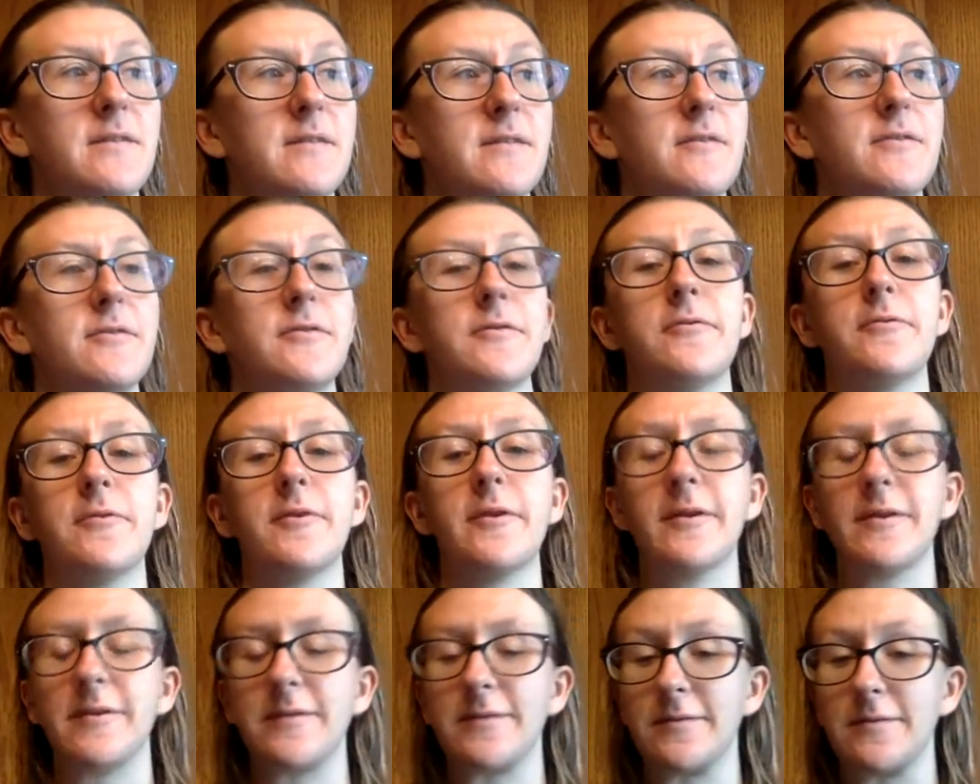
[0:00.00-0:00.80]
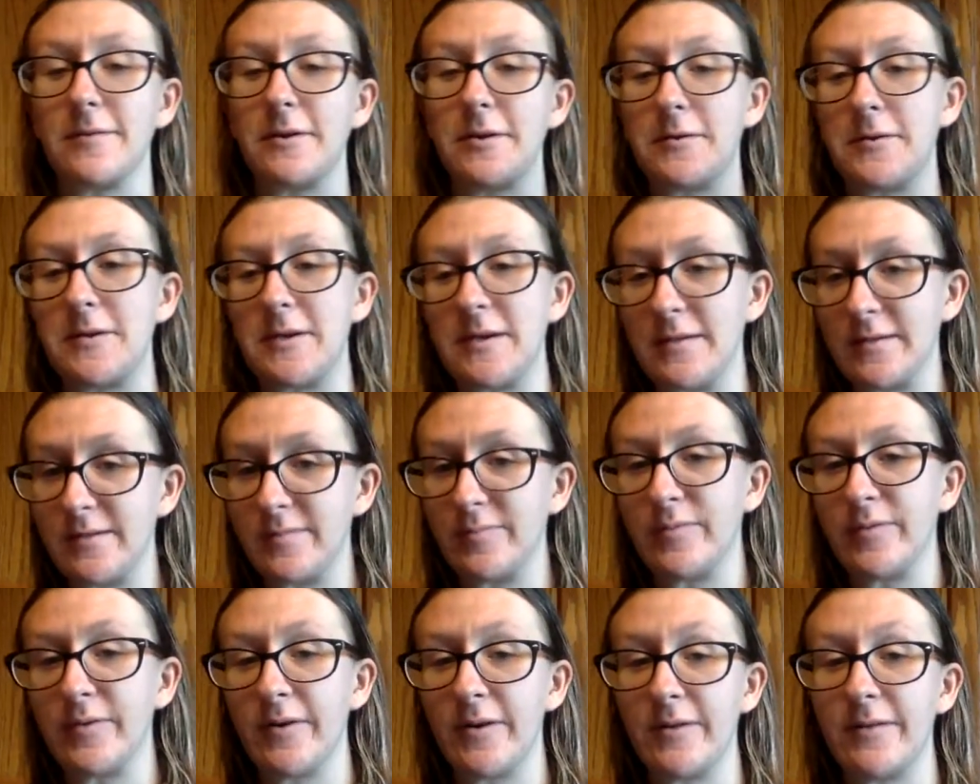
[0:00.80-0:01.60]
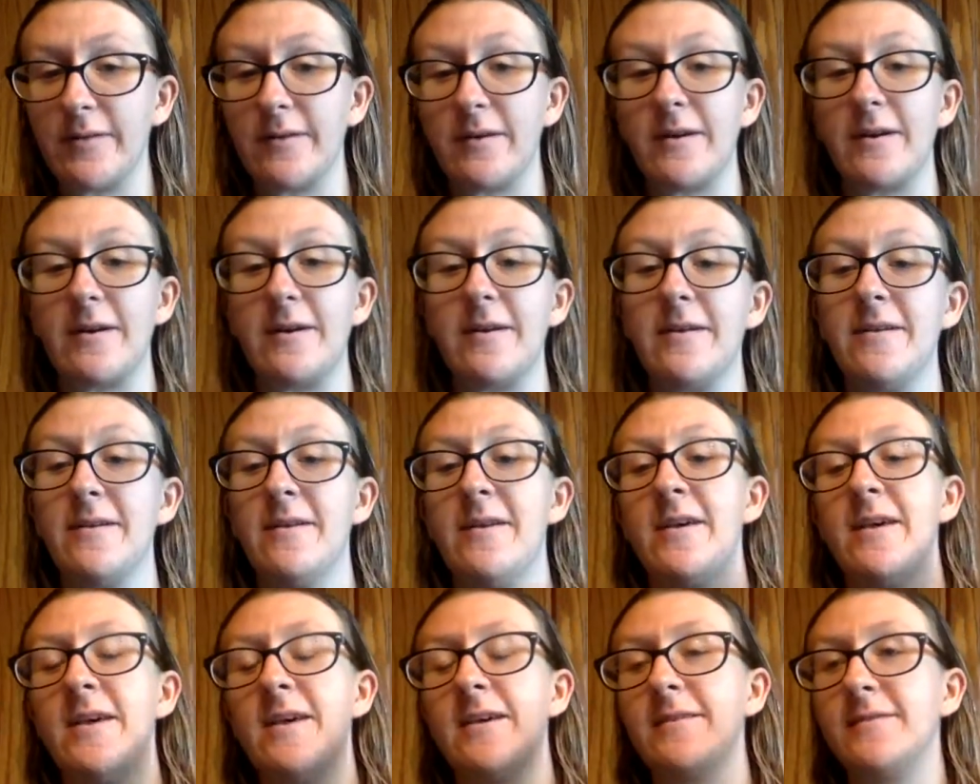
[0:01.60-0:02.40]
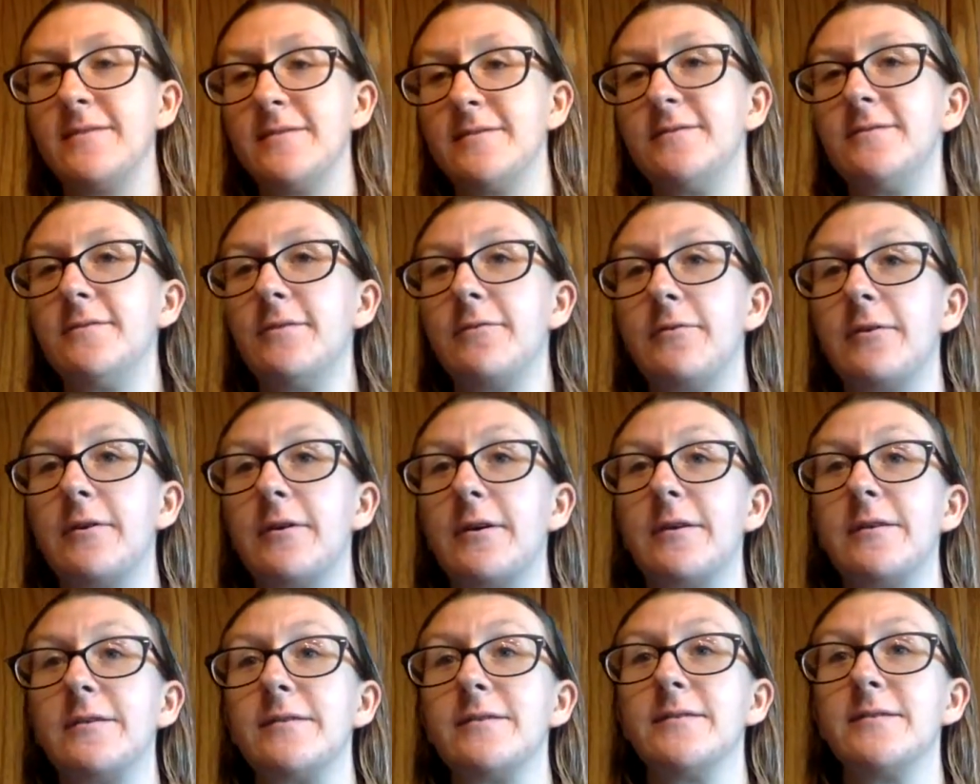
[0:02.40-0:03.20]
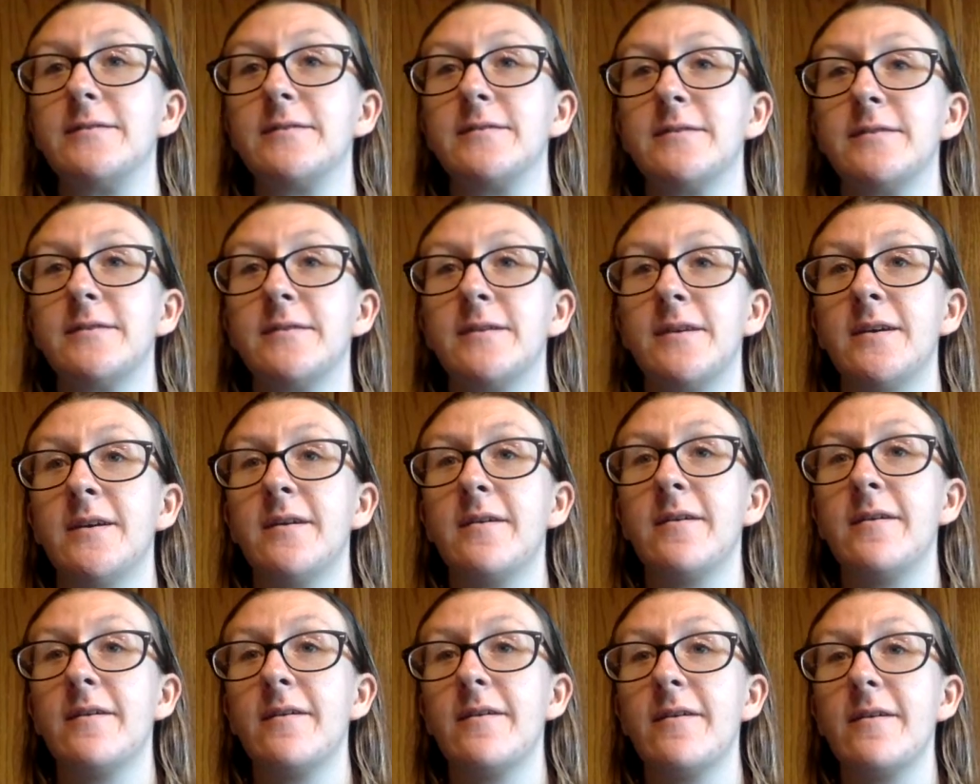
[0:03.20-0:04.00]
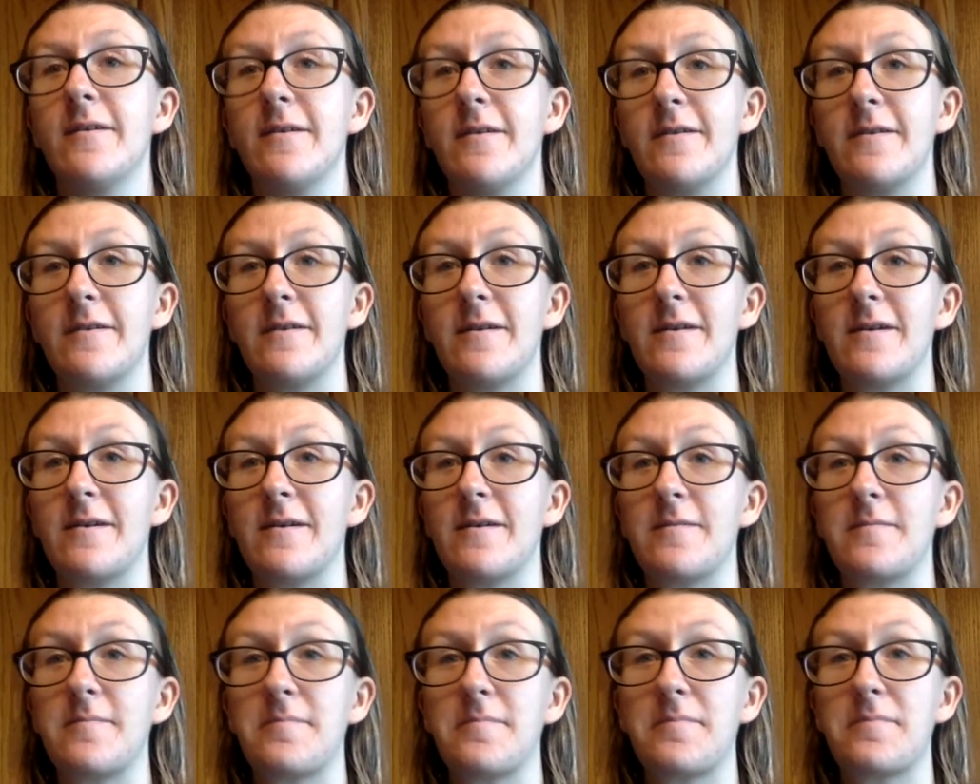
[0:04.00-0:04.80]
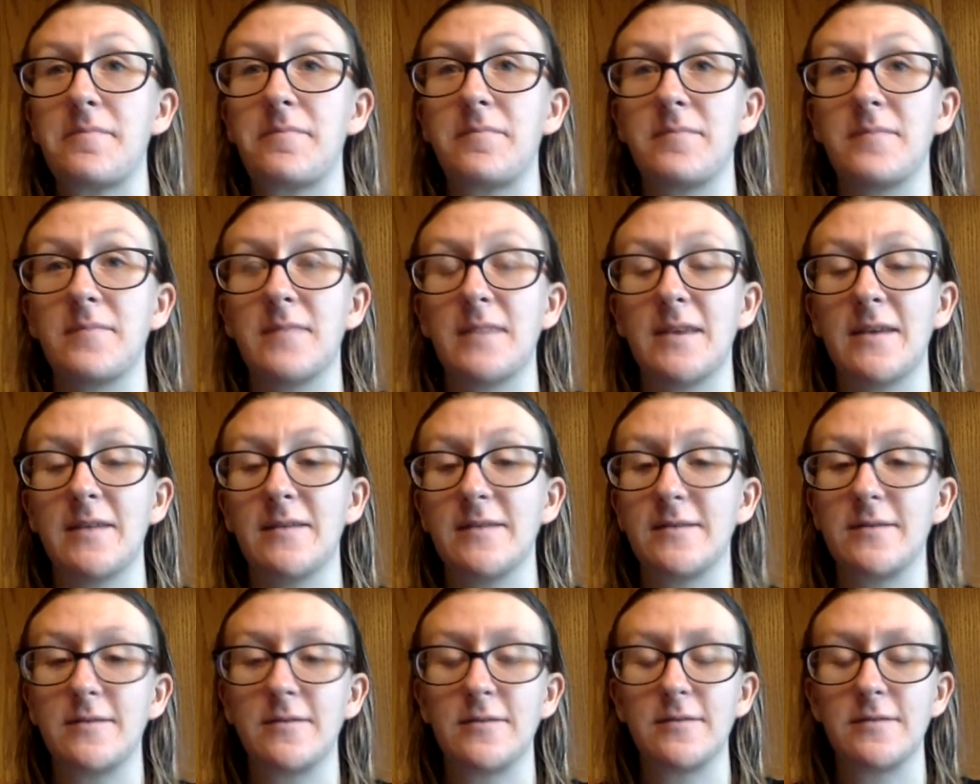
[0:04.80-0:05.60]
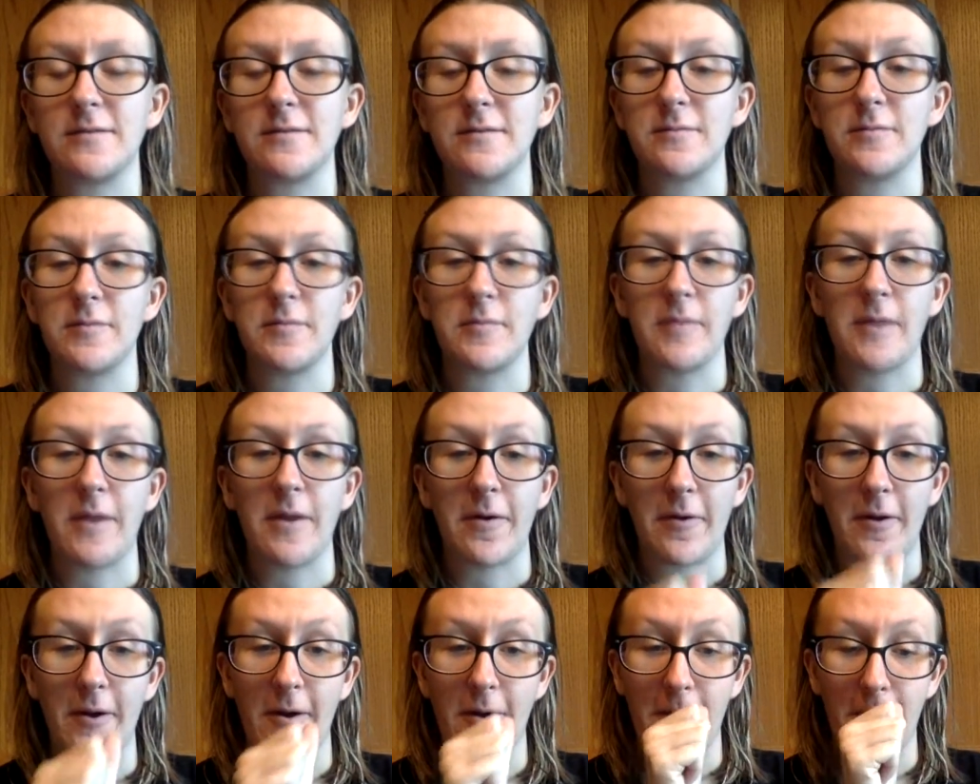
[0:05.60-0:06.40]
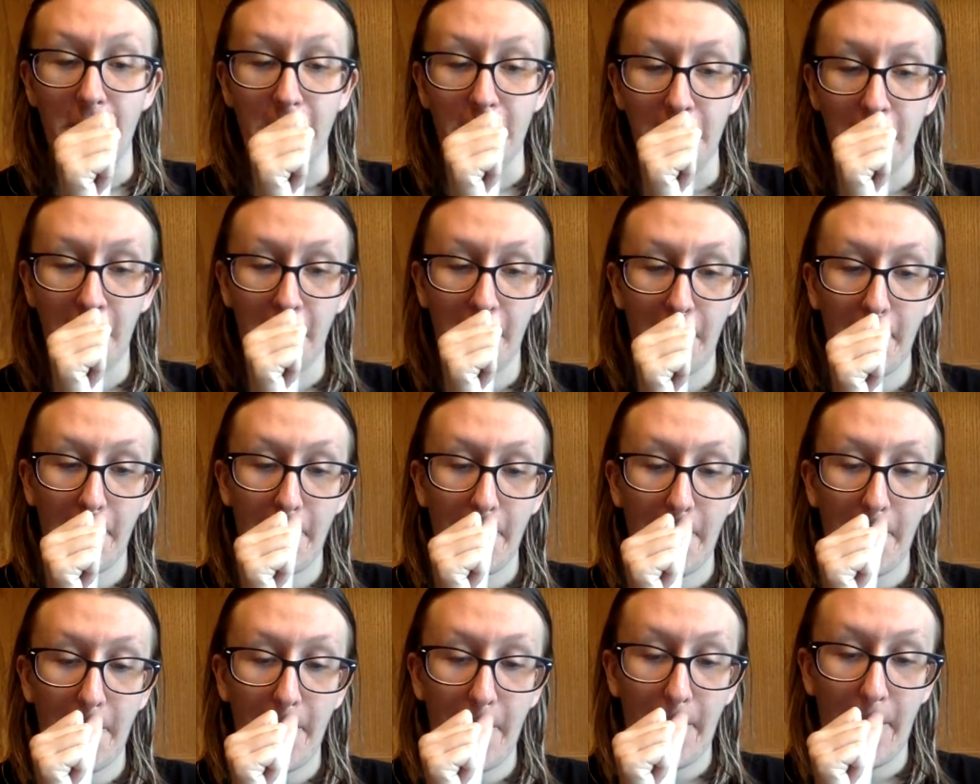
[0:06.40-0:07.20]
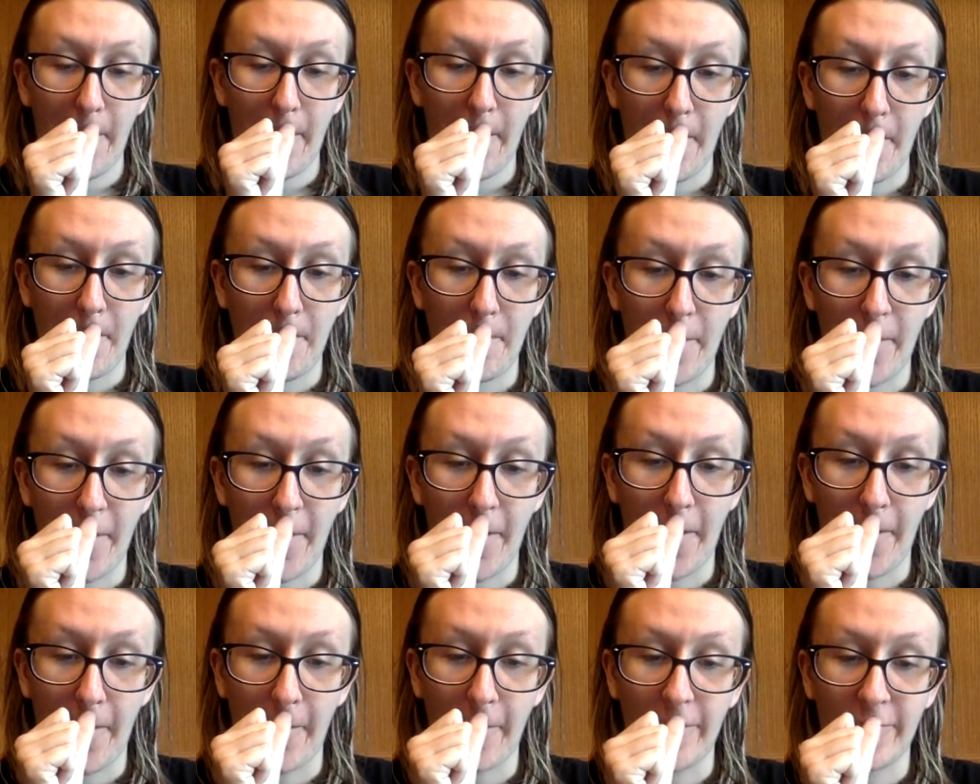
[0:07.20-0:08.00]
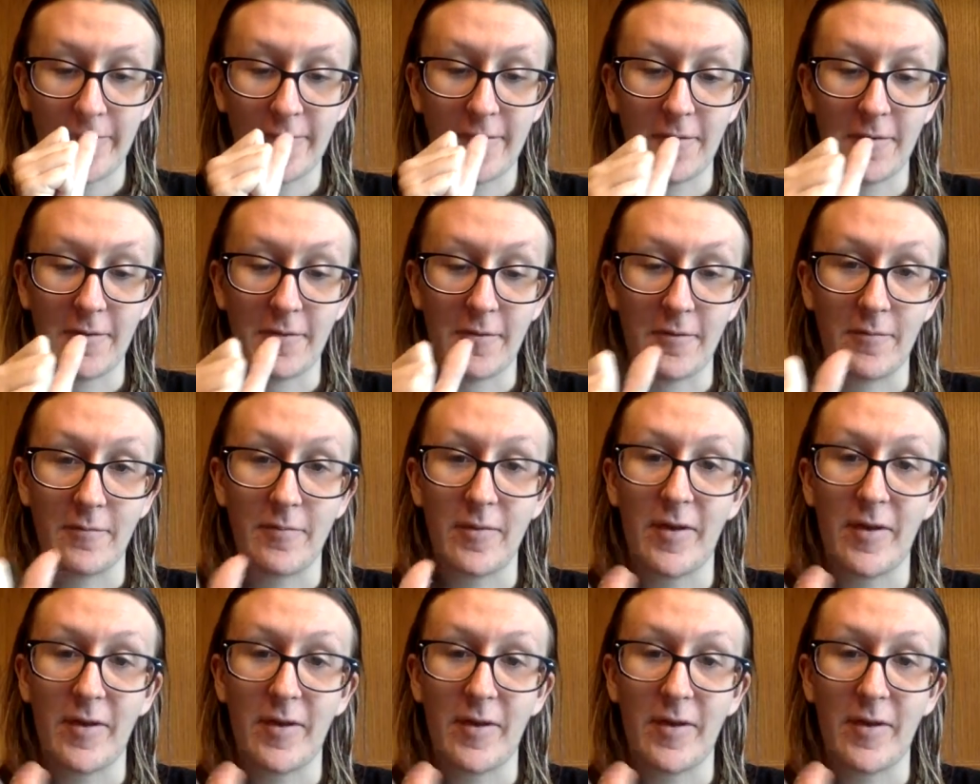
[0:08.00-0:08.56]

Thor is Loki's brother, he's Norse, he has a good superpower, but also